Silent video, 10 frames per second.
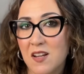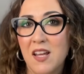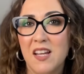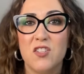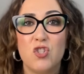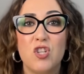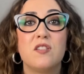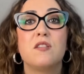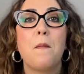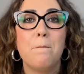It's
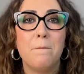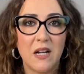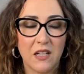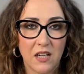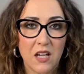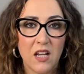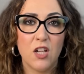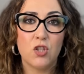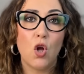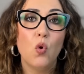just money. It's
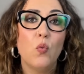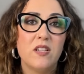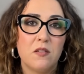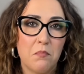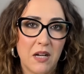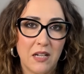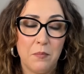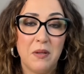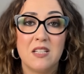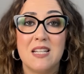always money
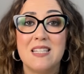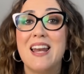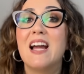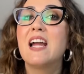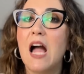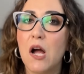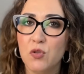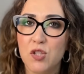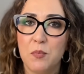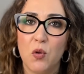because it's an
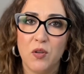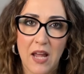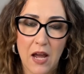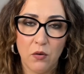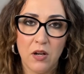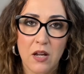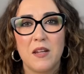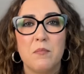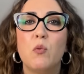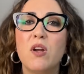uncountable noun.
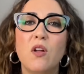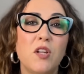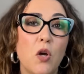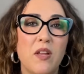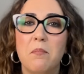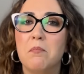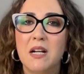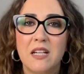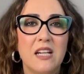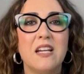But we all know that
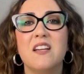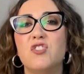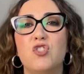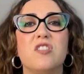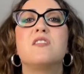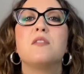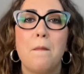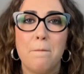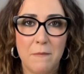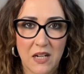money is just
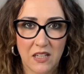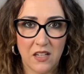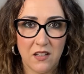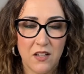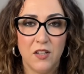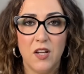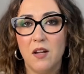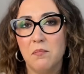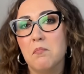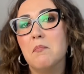money, not
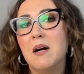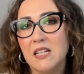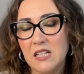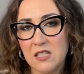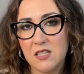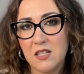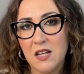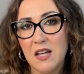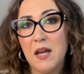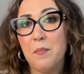monies.
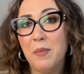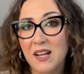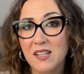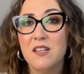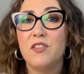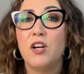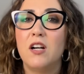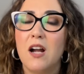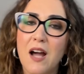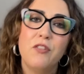But there are
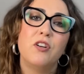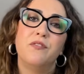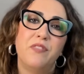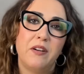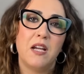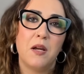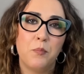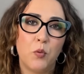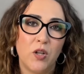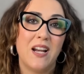other very
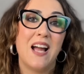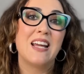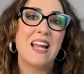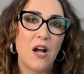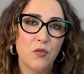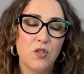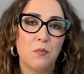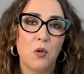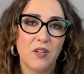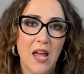important
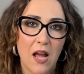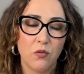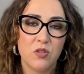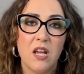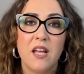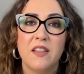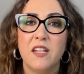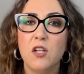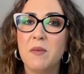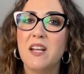uncountable nouns that
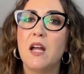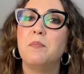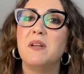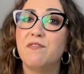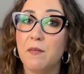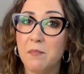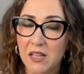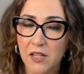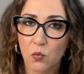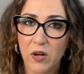you may not be
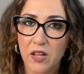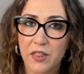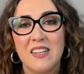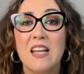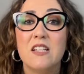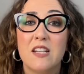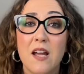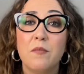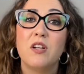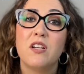familiar with. And today
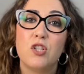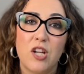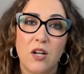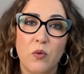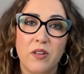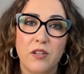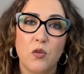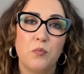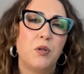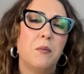I'm going to share with you
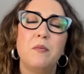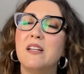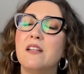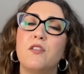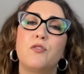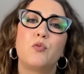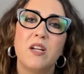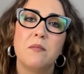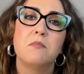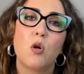probably the 3
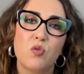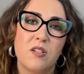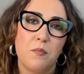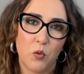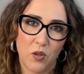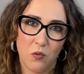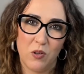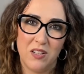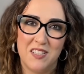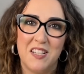most important
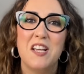ones.